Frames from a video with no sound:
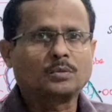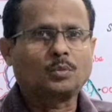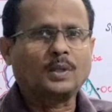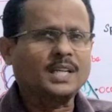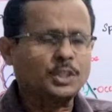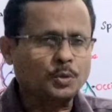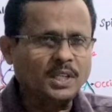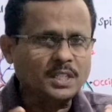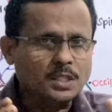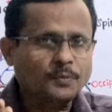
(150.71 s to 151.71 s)
What actually
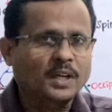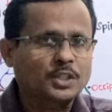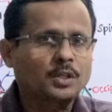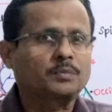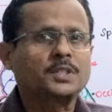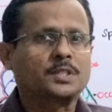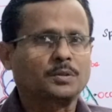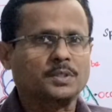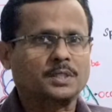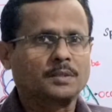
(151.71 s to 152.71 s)
is the function of these
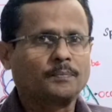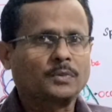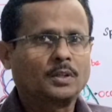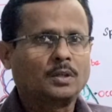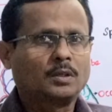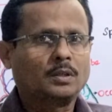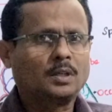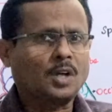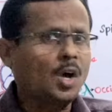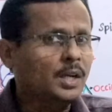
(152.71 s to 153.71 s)
nerves?
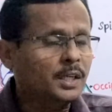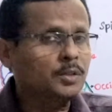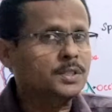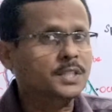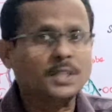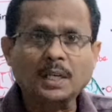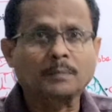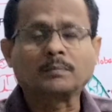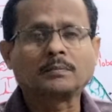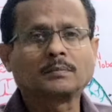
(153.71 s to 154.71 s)
Are all nerves the
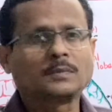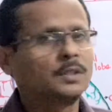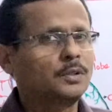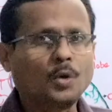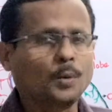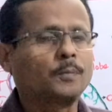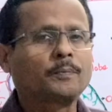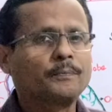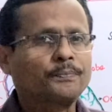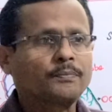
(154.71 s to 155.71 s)
same? No.
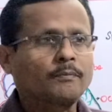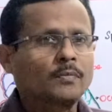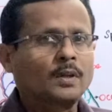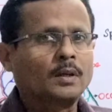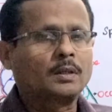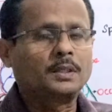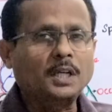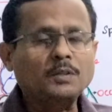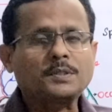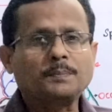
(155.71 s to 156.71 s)

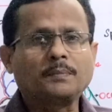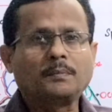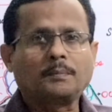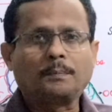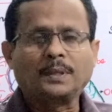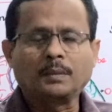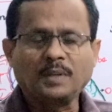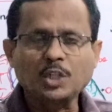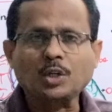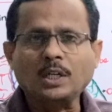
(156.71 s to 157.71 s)
Nerves
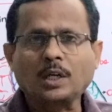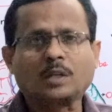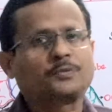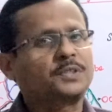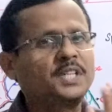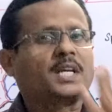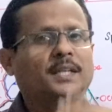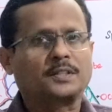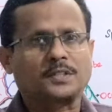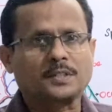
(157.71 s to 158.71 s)
majorly are of three
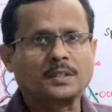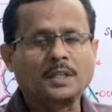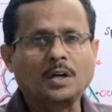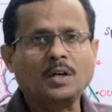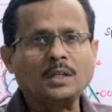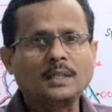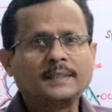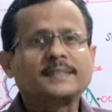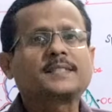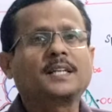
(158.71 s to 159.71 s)
kinds. They are
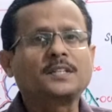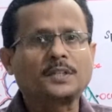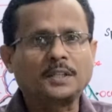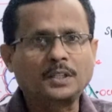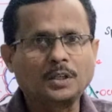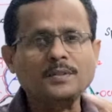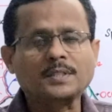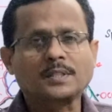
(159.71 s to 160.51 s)
sensory nerves.